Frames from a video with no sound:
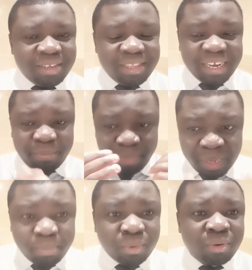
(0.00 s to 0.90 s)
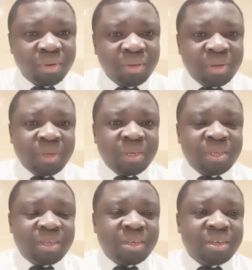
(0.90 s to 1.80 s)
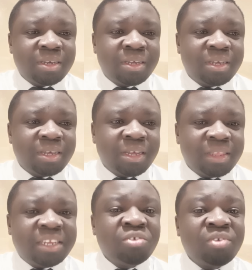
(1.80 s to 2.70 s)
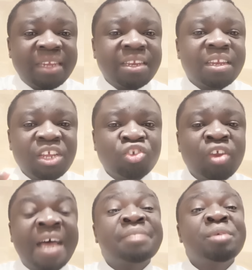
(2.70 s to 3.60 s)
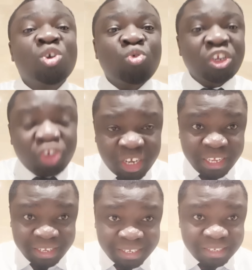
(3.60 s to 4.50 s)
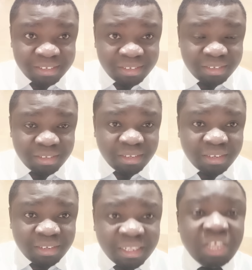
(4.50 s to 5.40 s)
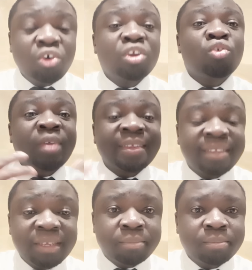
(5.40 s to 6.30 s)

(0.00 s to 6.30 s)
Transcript: There are people that the United Nations has been questioning. They don't trust them.